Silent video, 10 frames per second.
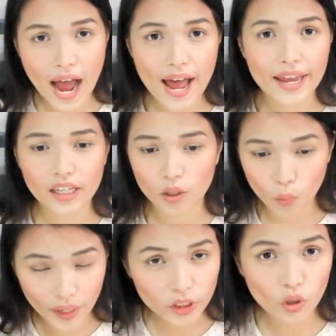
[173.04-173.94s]
I
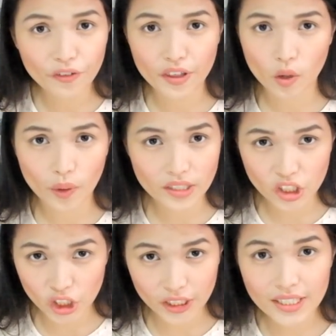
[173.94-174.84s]
went over the
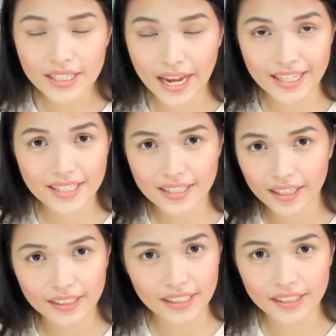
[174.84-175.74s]
questions, I
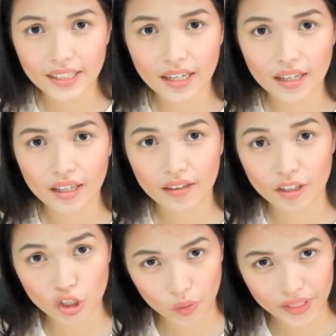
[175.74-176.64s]
studied
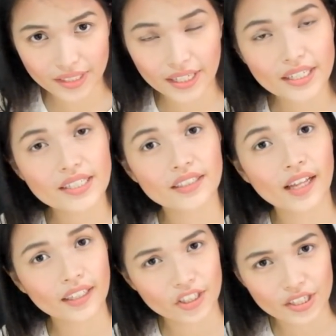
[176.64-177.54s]
the choices,
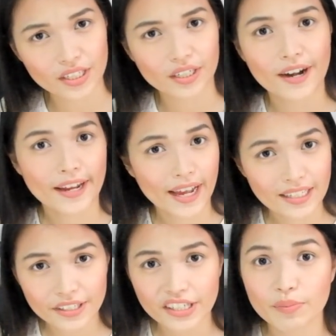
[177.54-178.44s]
not just the correct
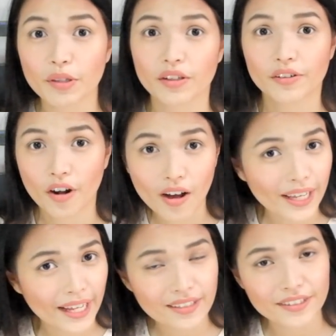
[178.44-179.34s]
answers, but the wrong
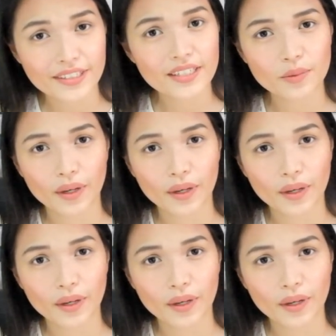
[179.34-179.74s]
answers as